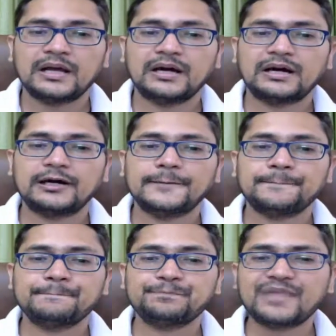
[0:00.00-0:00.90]

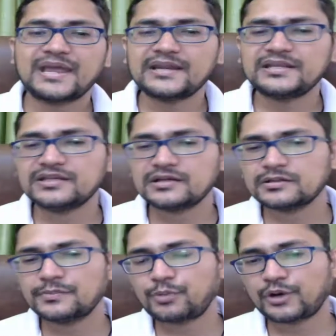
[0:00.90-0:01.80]
um, and here
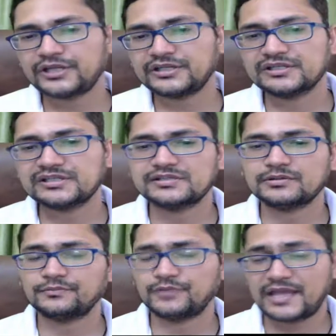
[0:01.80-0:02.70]
the point
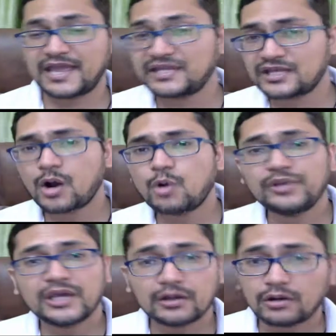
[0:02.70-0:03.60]
is, anyhow
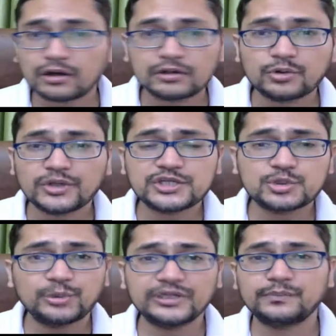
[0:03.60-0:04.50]
we are not going
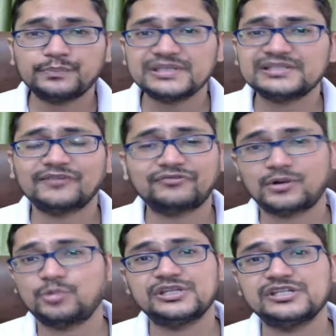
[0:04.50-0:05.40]
to win a piece after
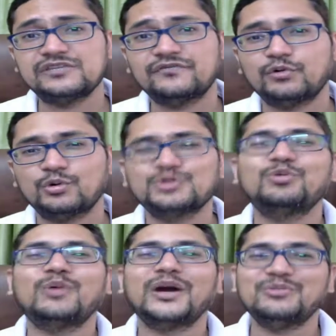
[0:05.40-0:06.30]
queen g4.
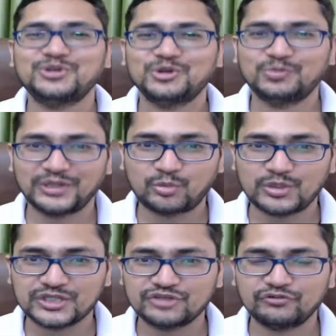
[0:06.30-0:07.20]
So why we should play
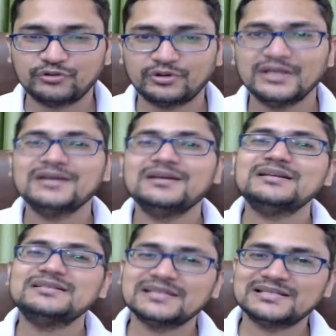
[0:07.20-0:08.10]
queen g4?
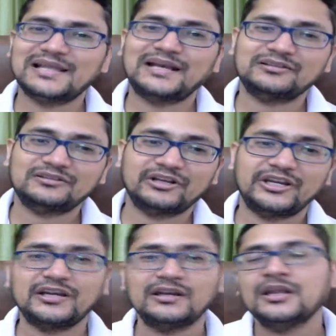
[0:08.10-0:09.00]
It's just like a
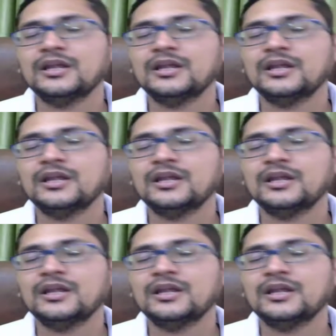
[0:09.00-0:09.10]
threat.